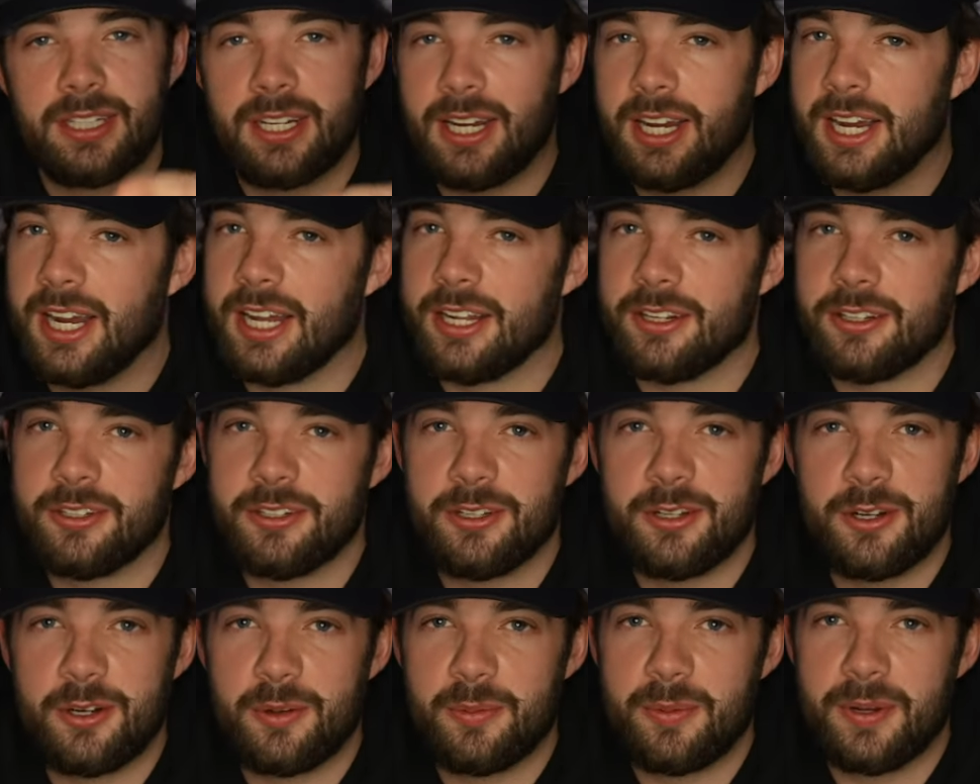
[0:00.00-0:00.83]
I don't
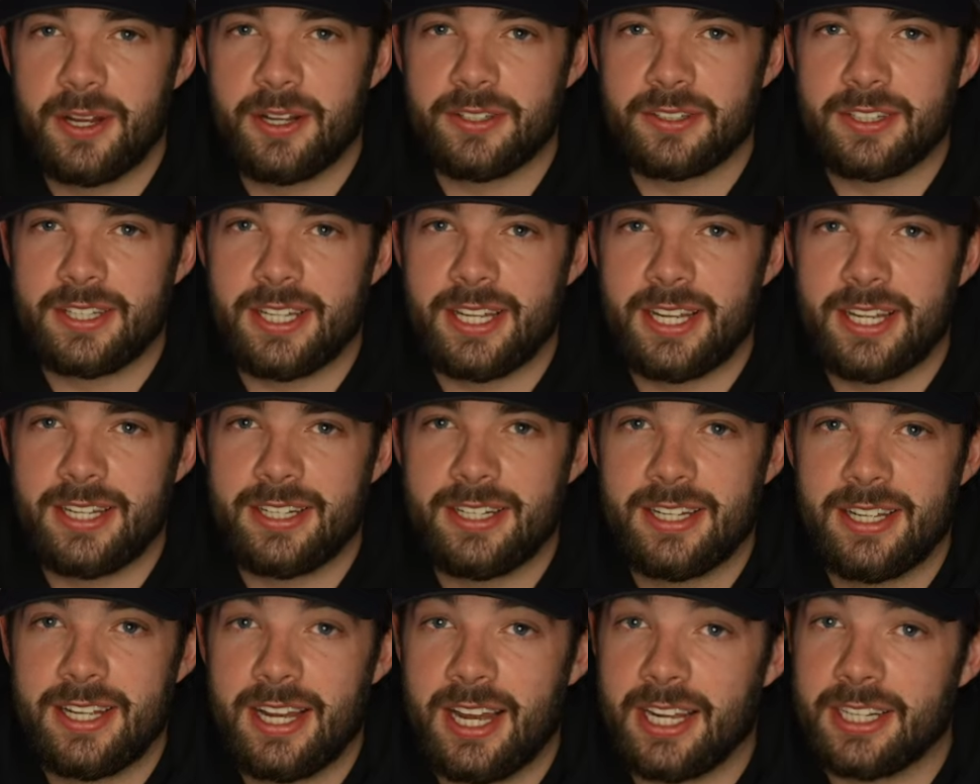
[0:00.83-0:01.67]
know about
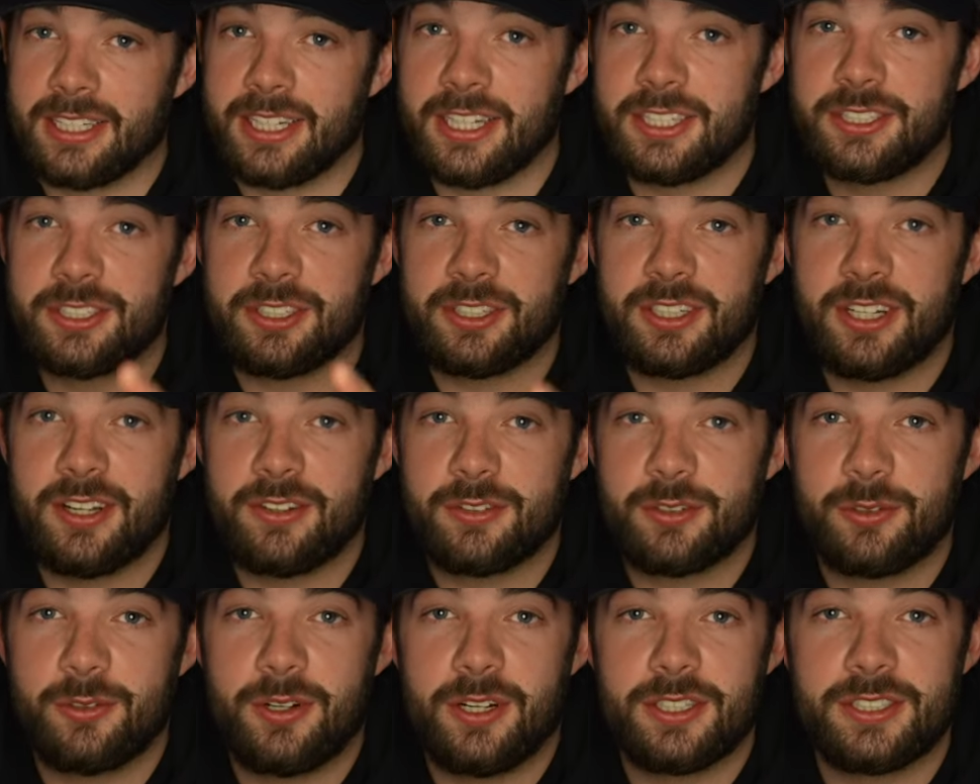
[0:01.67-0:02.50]
that. I guess you're gonna
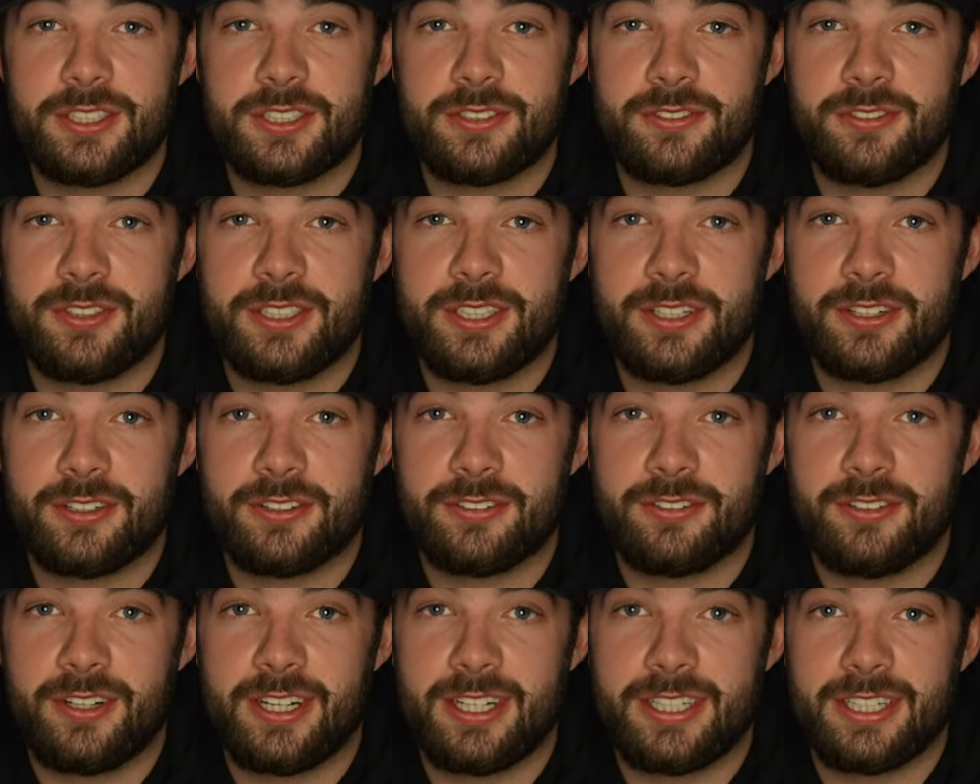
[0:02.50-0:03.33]
have to watch this video
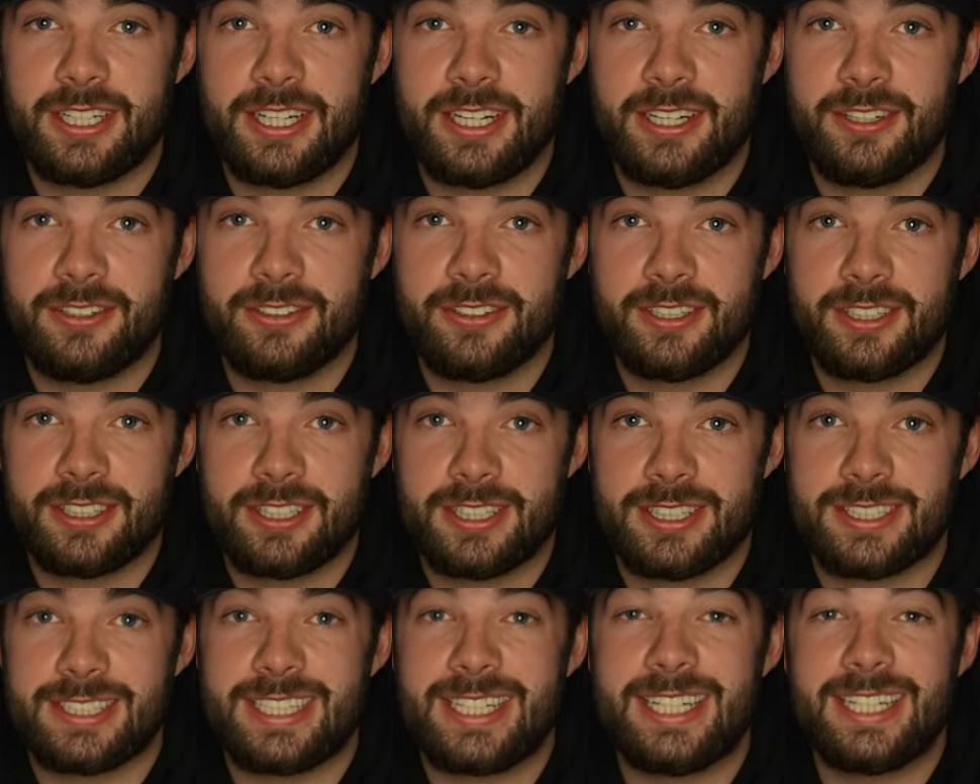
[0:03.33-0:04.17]
to find out,
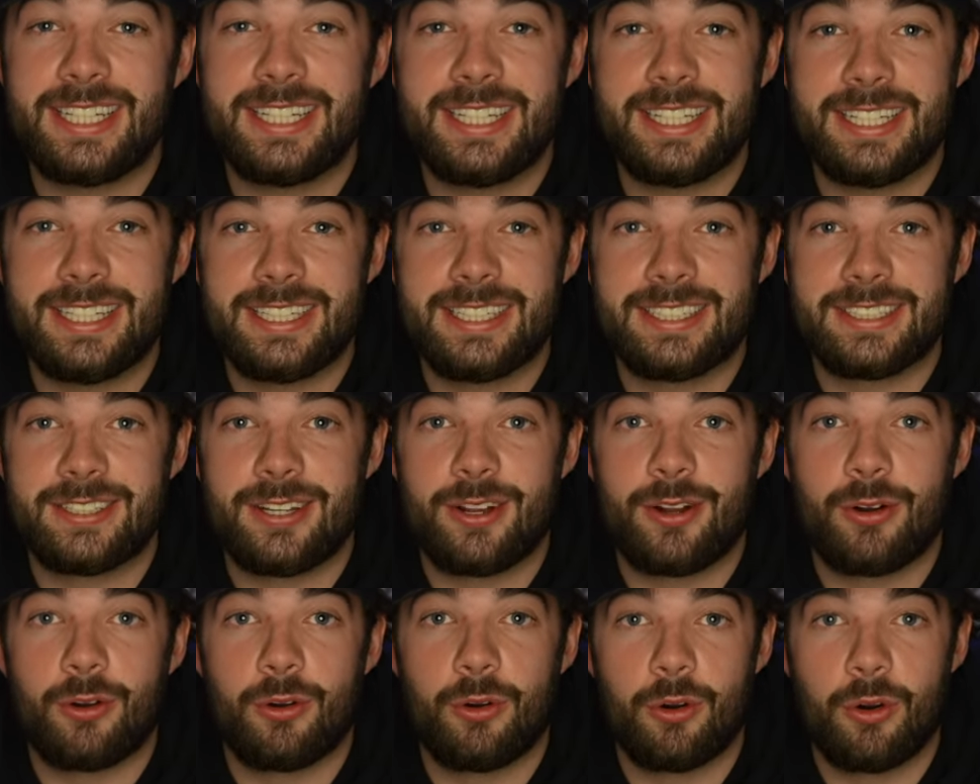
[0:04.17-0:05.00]
because it is
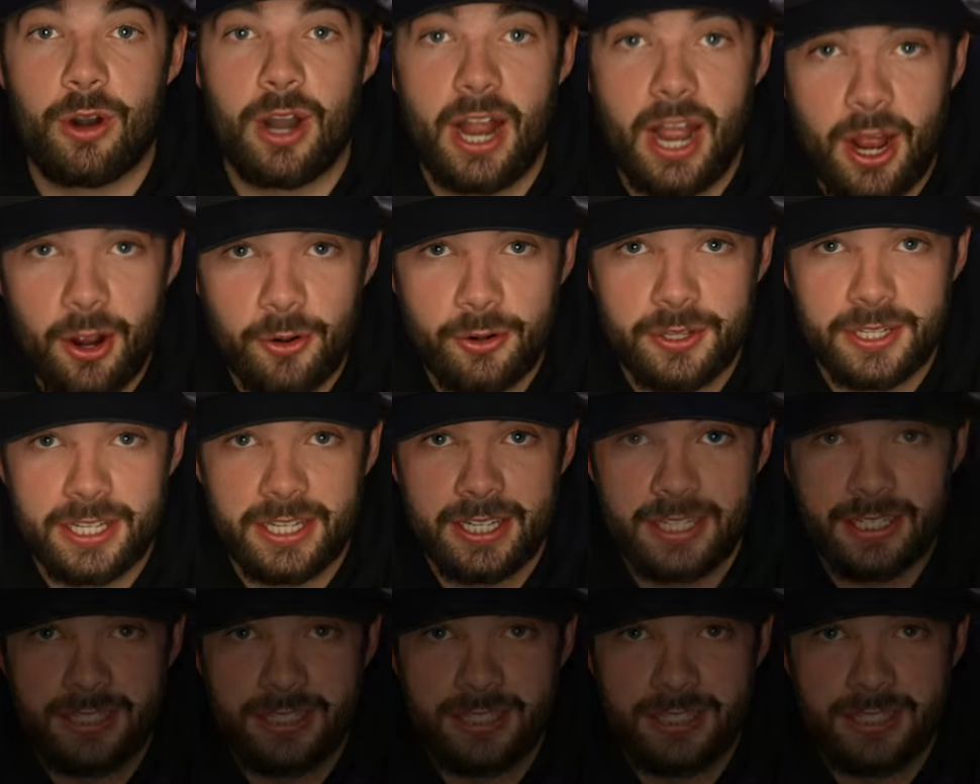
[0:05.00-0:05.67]
rowdy.